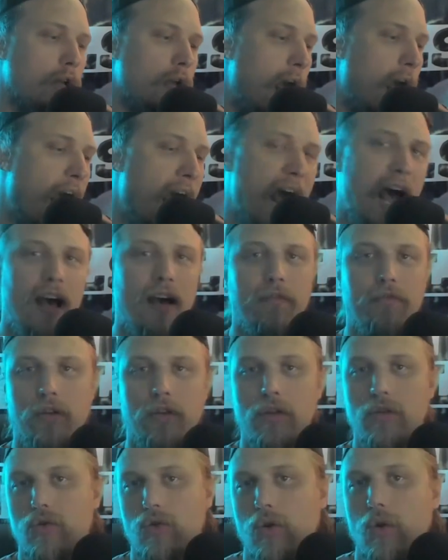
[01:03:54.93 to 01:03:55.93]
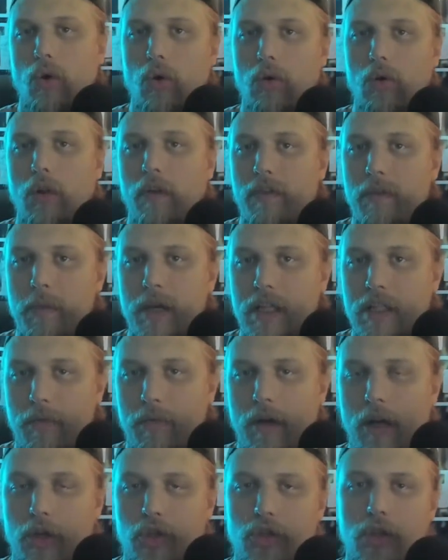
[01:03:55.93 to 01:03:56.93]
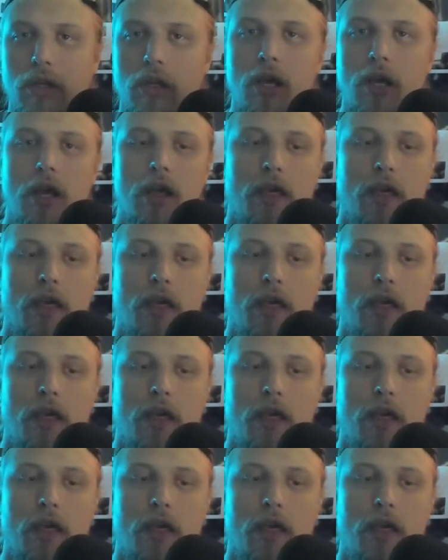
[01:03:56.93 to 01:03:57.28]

have control of the means of production.